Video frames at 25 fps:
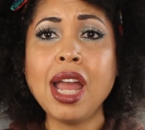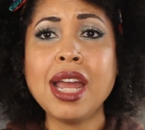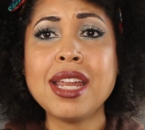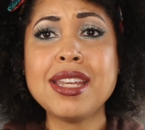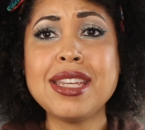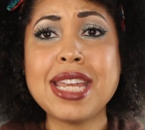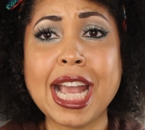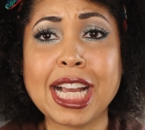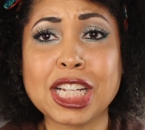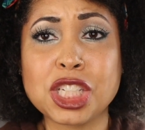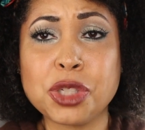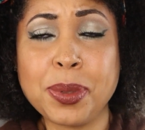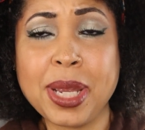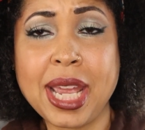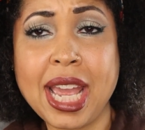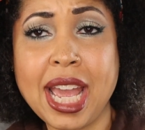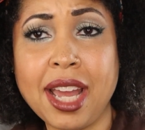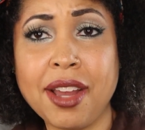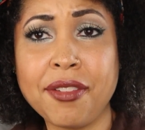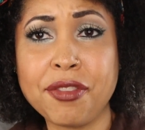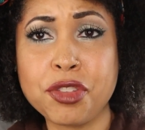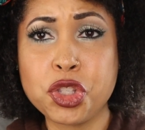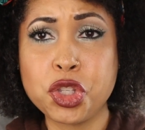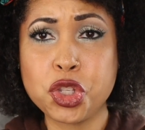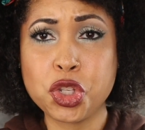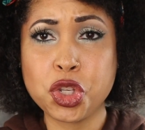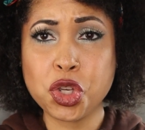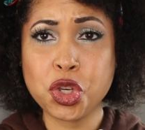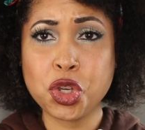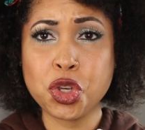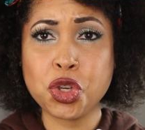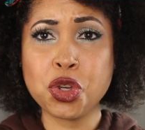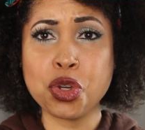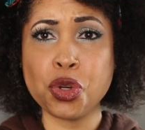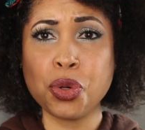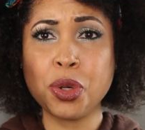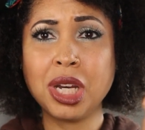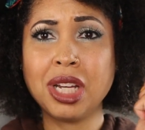Next we have
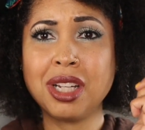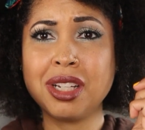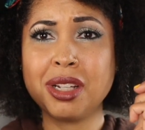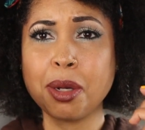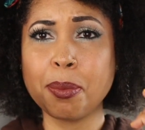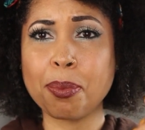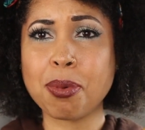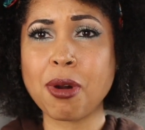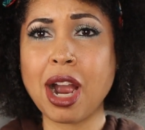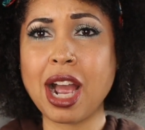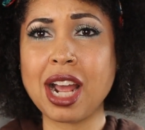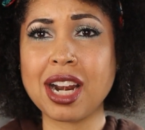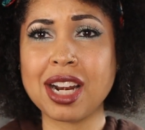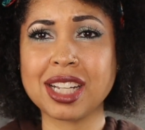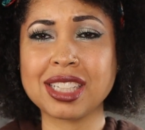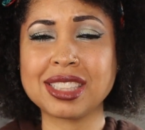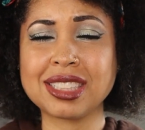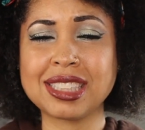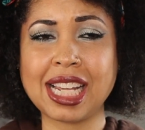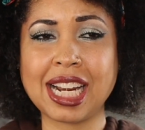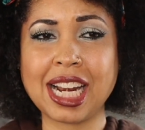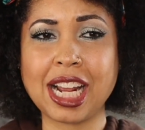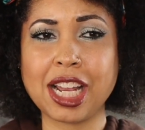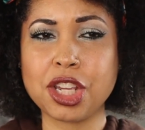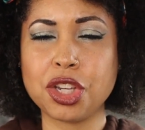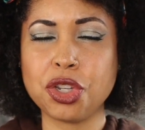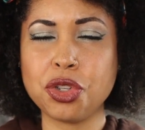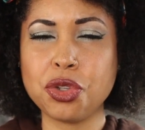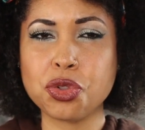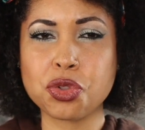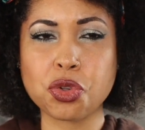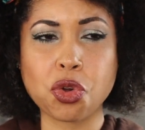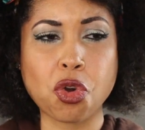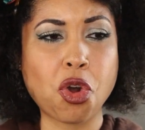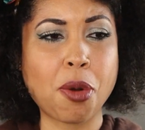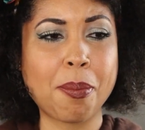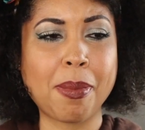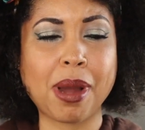two products that I use
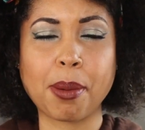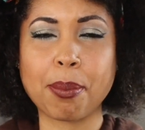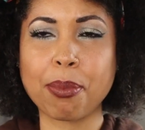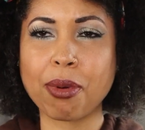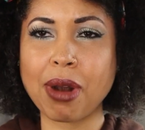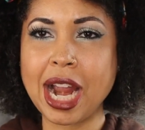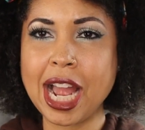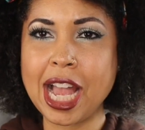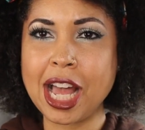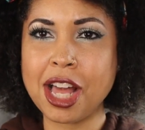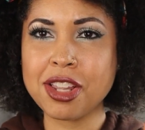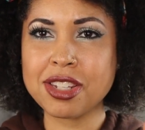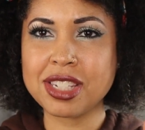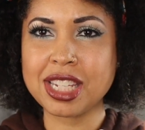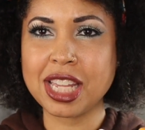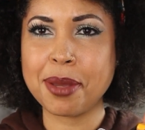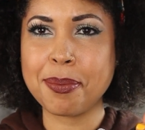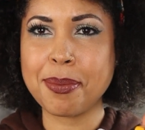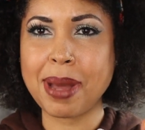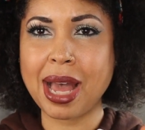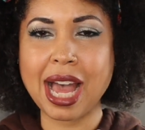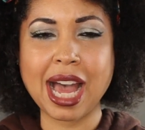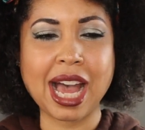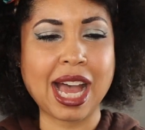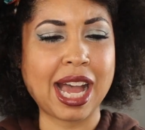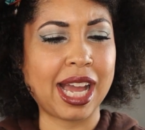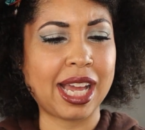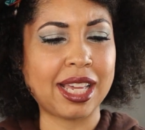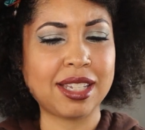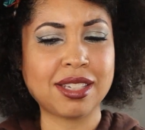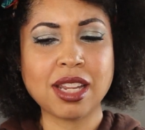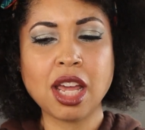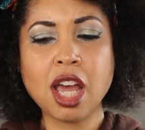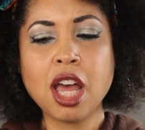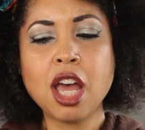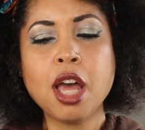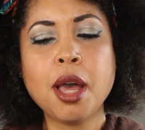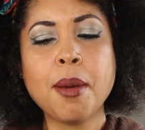on my brows and my
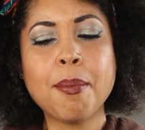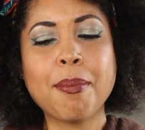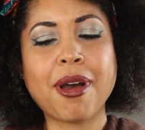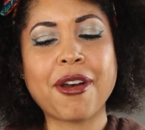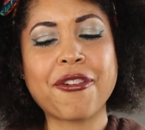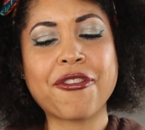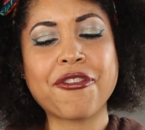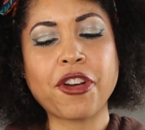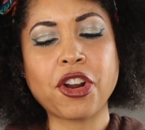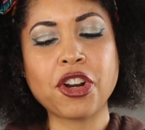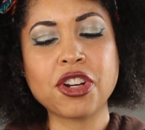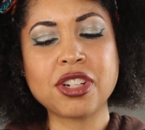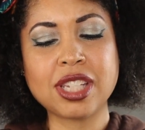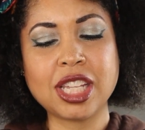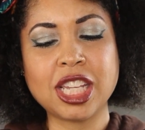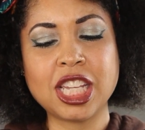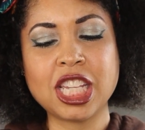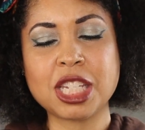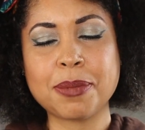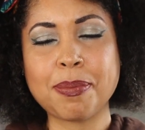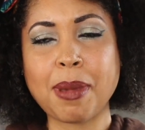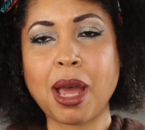eyes. My first is